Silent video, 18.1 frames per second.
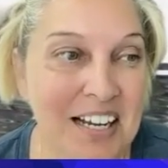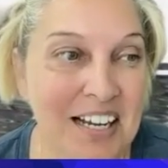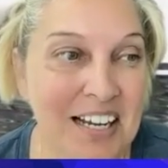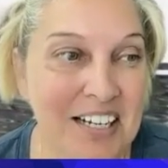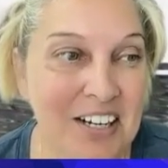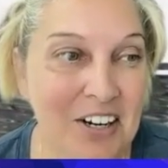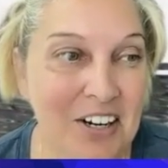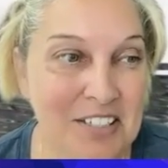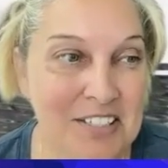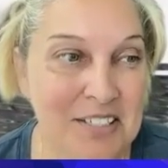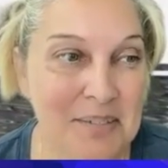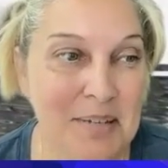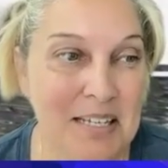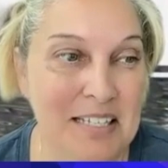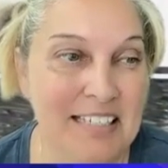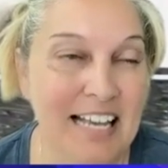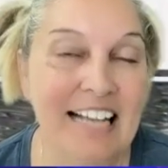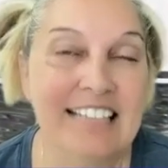
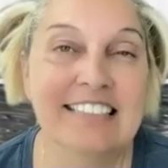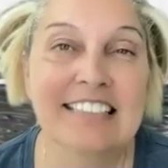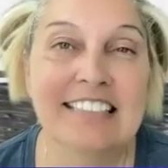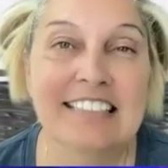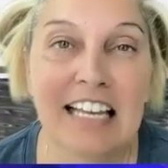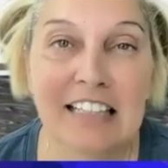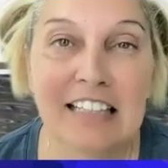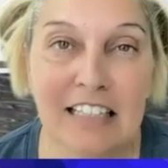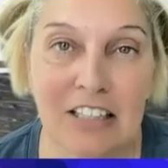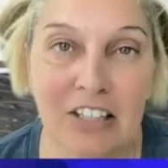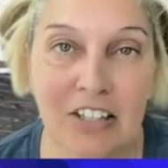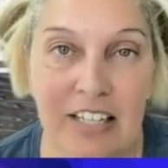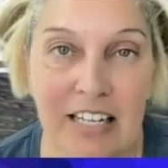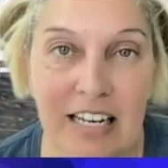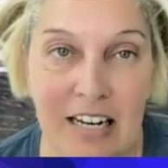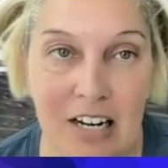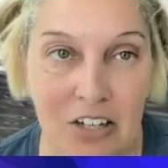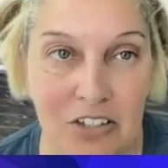Artemis, accidentally
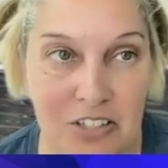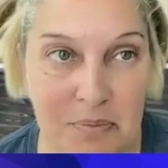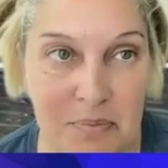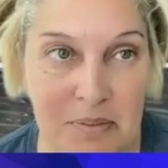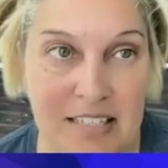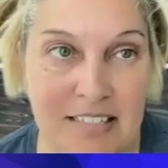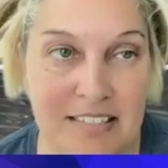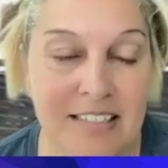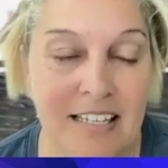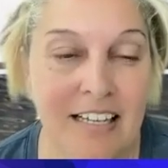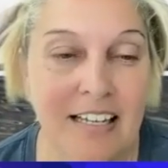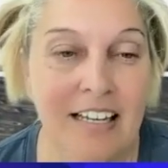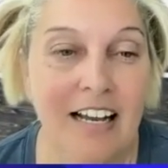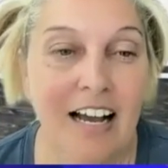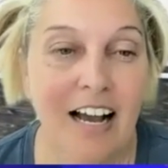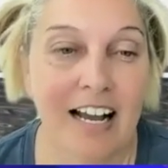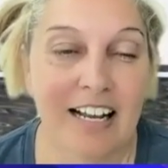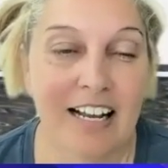looking at Artemis,
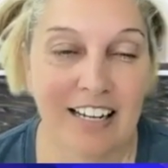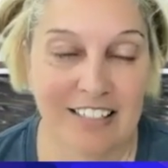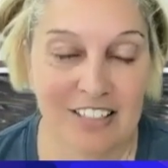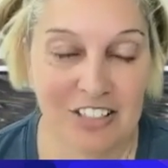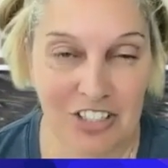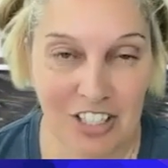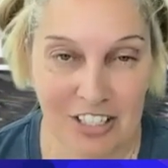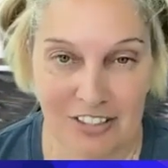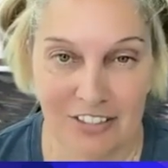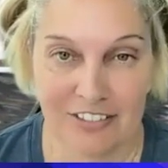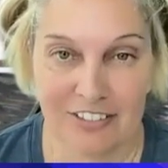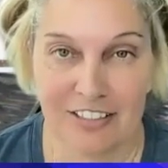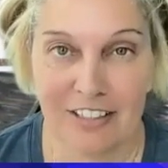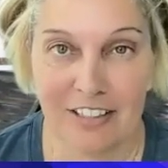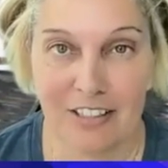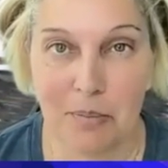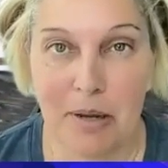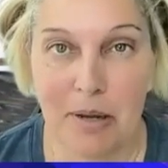I kind of chuckled a
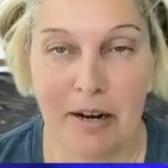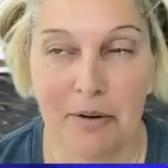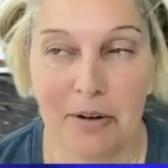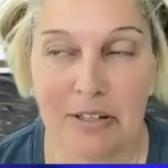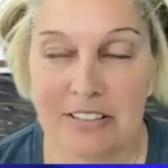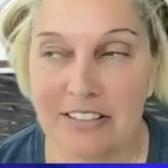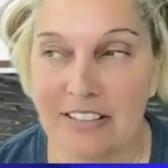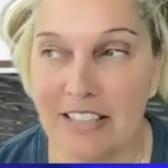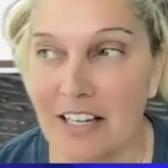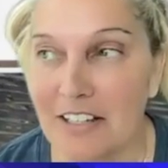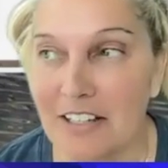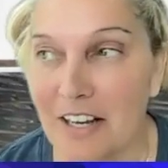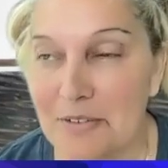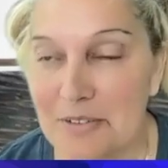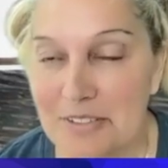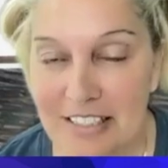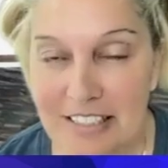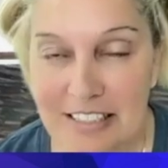little bit. And I
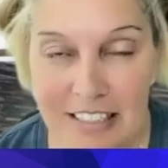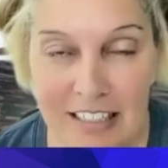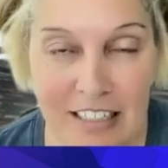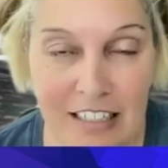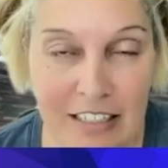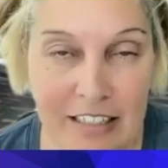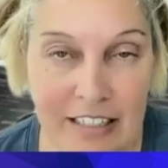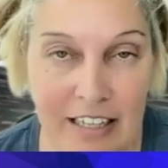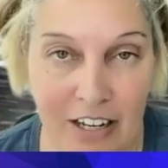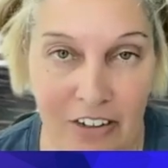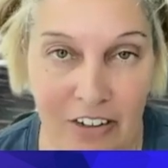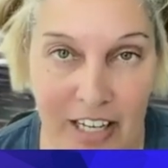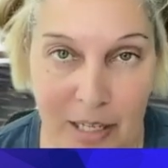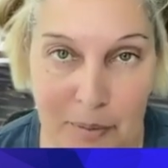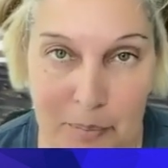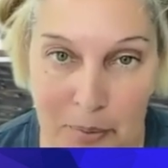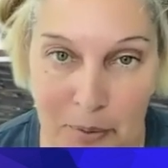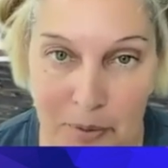was like, yeah,
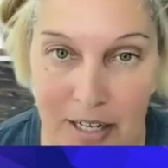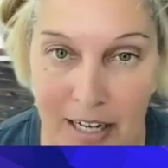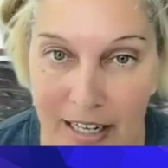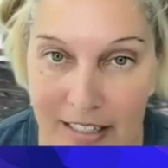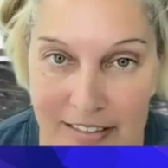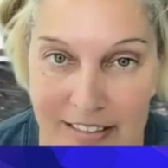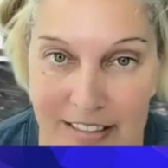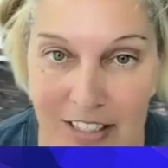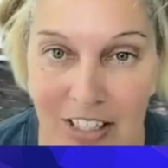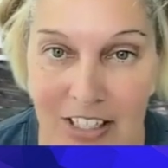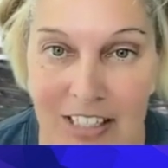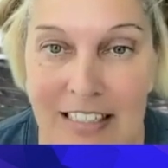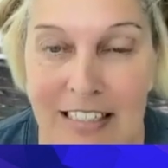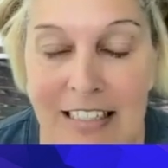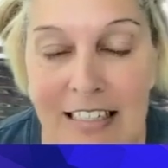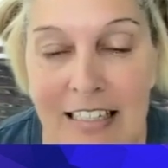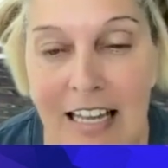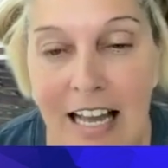okay, poor Action.
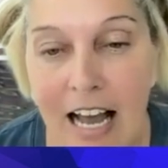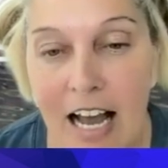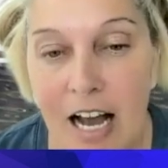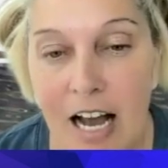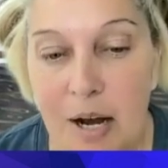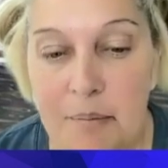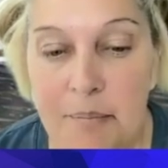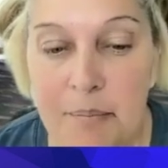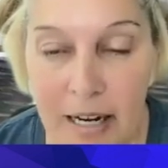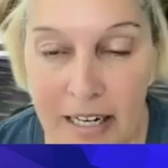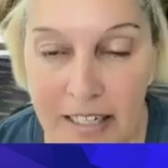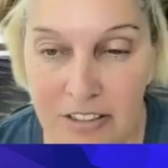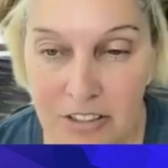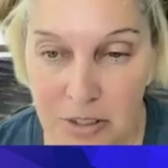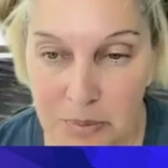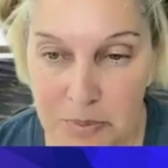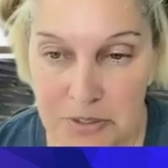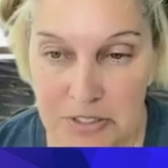My
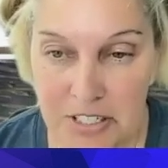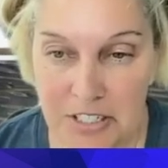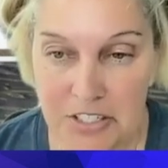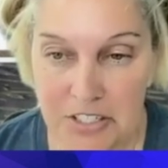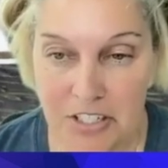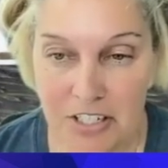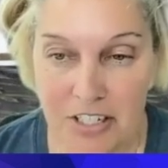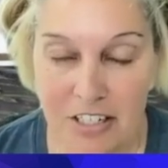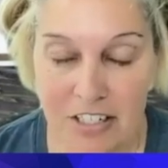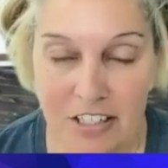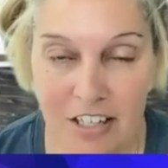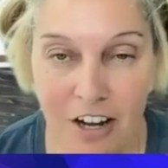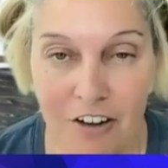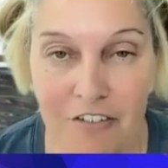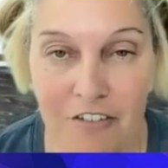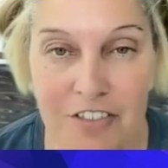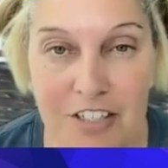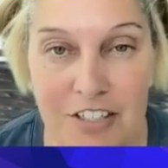interpretation
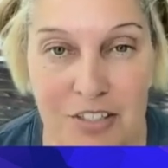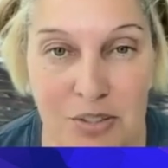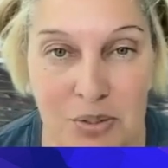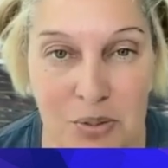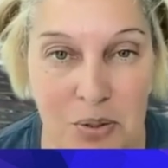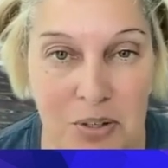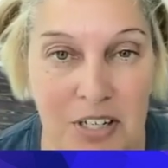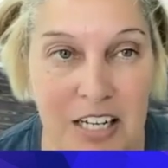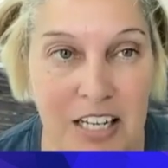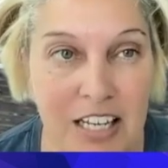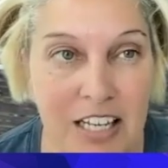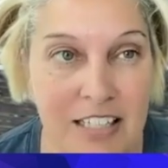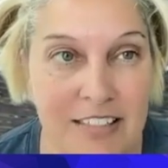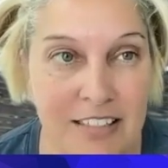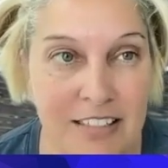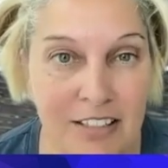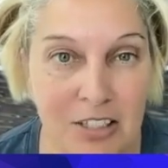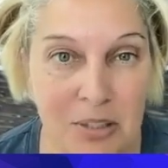of the story
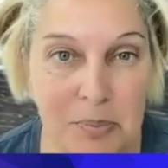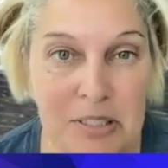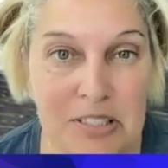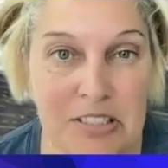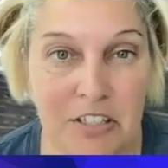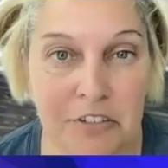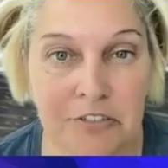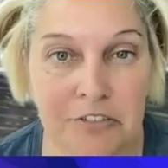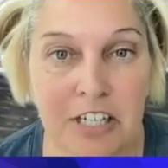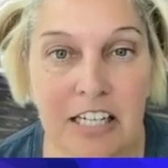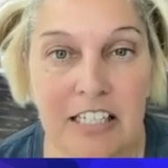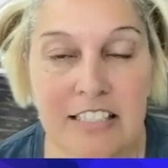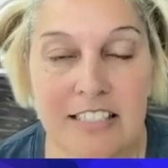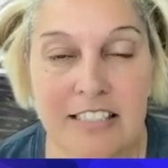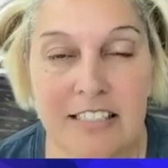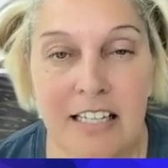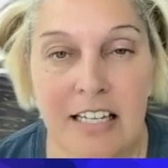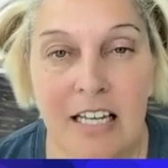is a little bit
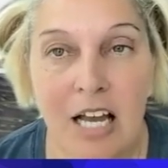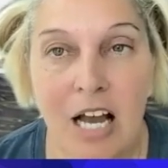different